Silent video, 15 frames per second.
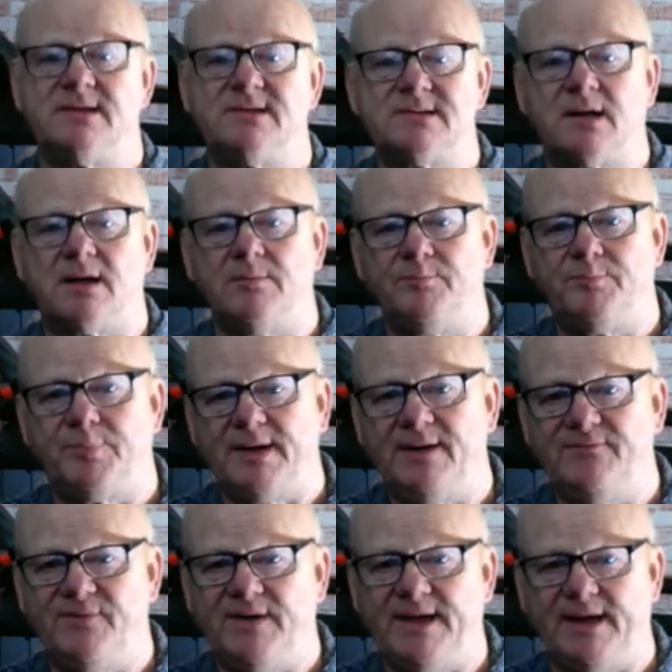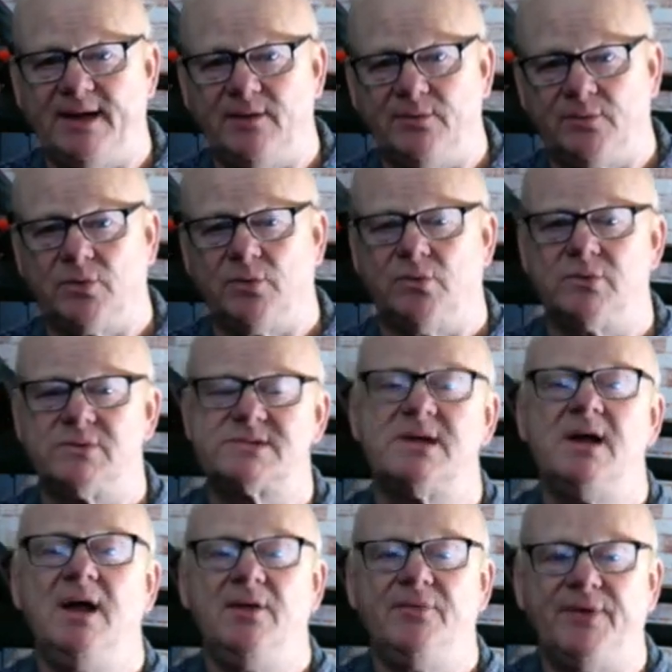It's a complete video course
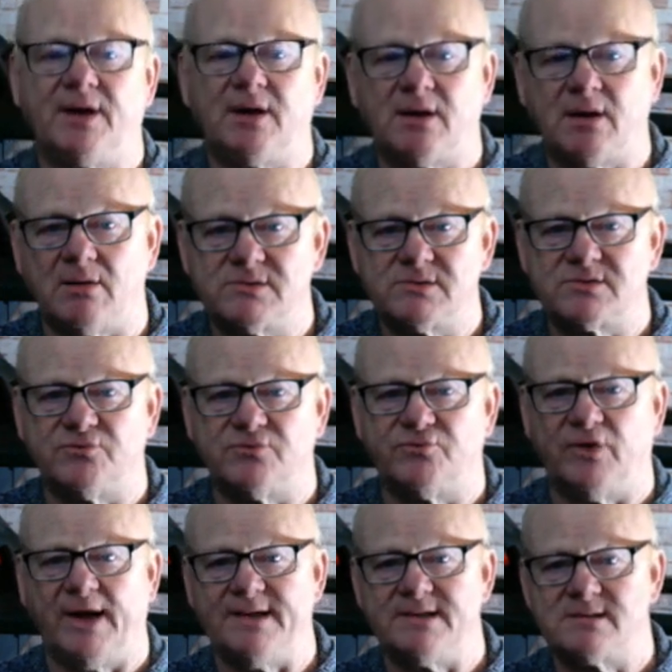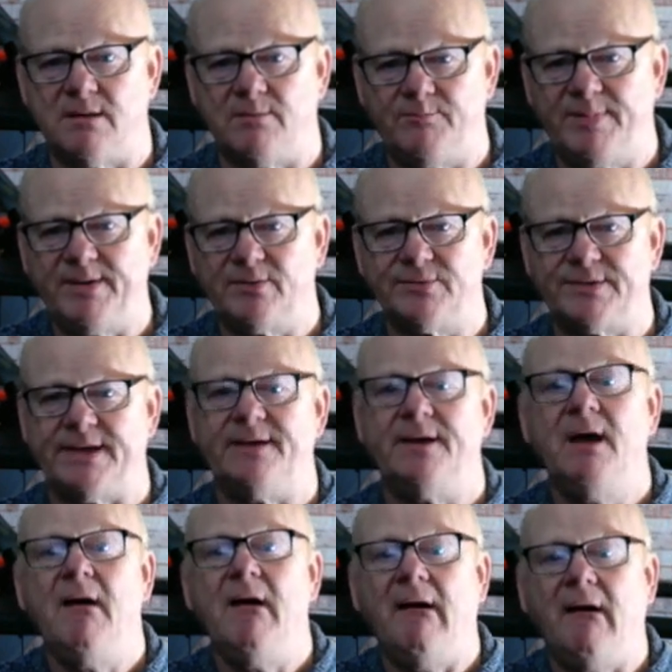that concentrates on building
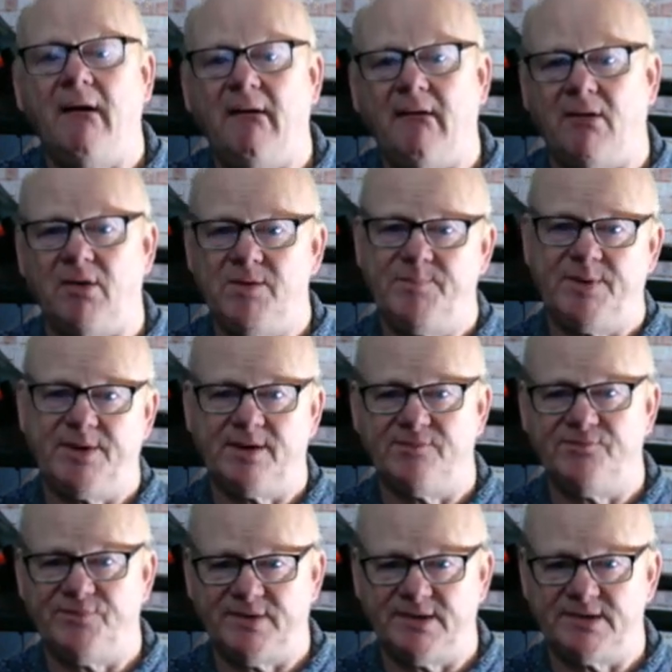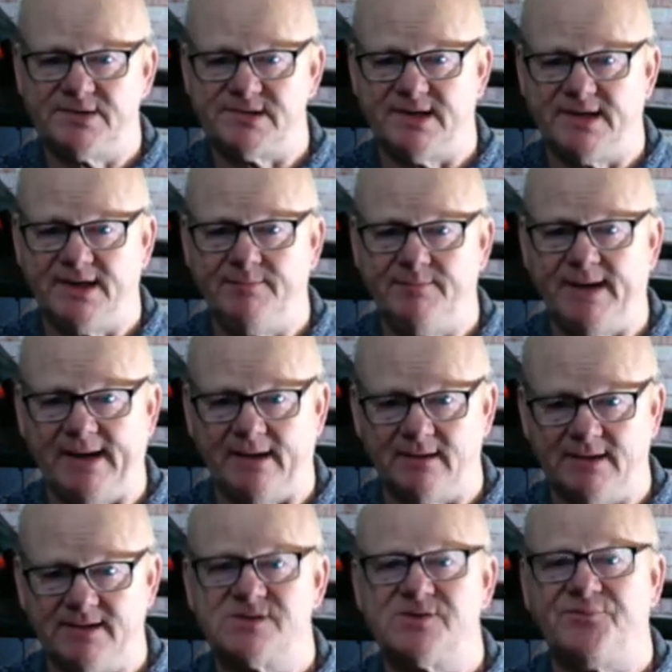a hyper converting email
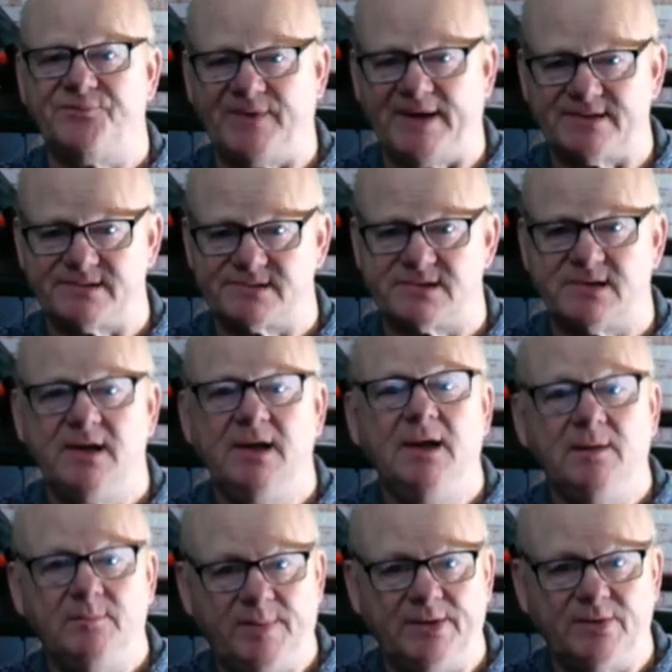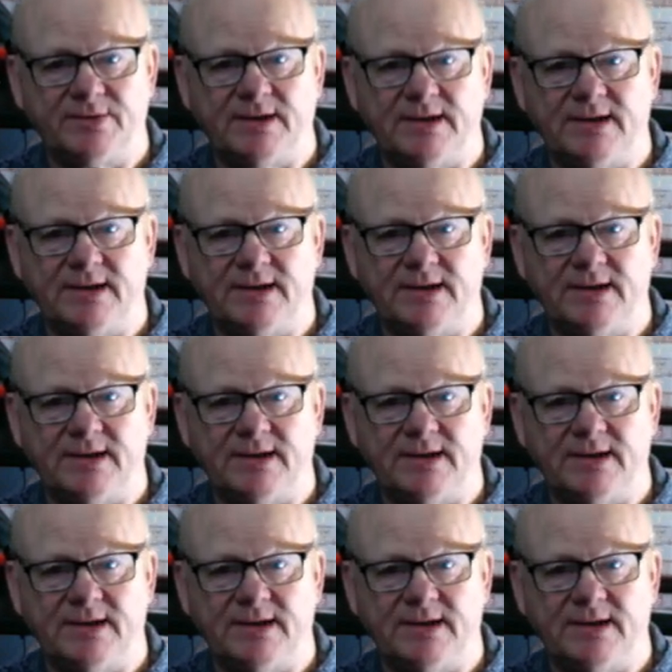list fast. Build a